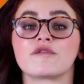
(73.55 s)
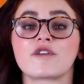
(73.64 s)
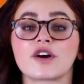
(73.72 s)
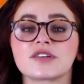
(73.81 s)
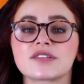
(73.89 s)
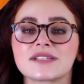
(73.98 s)

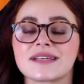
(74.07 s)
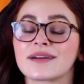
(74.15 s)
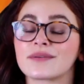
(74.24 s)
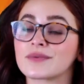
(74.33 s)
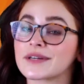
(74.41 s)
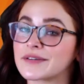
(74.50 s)
first
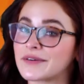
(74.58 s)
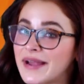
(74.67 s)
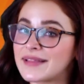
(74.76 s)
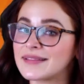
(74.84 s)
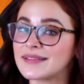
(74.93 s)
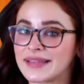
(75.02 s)
and
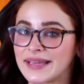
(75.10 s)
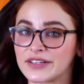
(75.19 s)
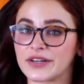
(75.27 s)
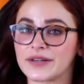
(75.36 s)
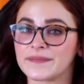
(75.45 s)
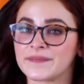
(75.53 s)
regret later.